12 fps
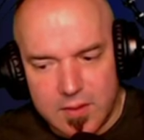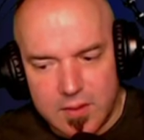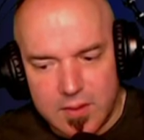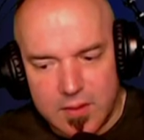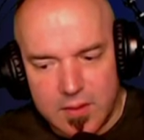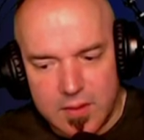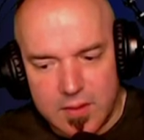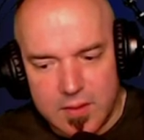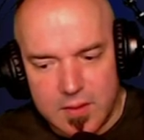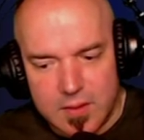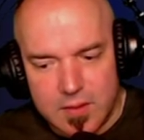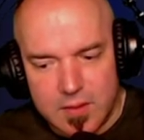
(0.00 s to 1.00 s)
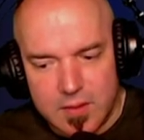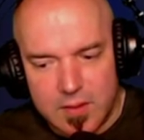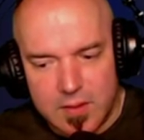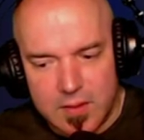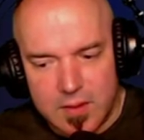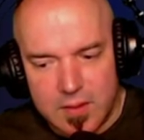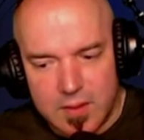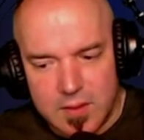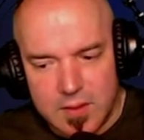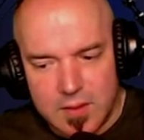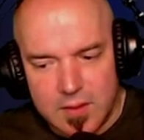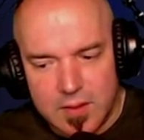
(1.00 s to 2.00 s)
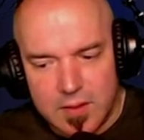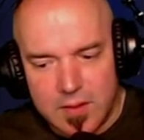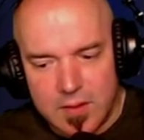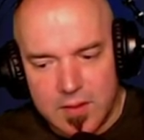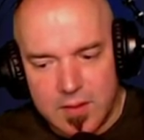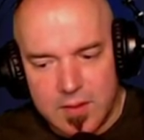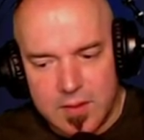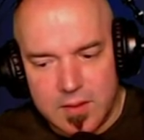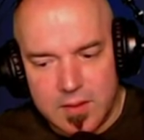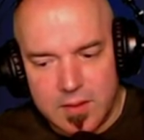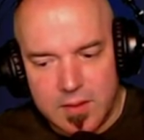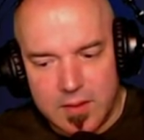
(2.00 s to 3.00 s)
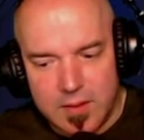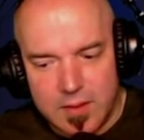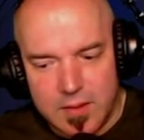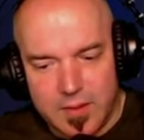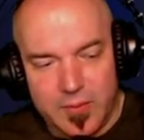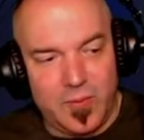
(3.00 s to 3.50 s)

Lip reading: (silent)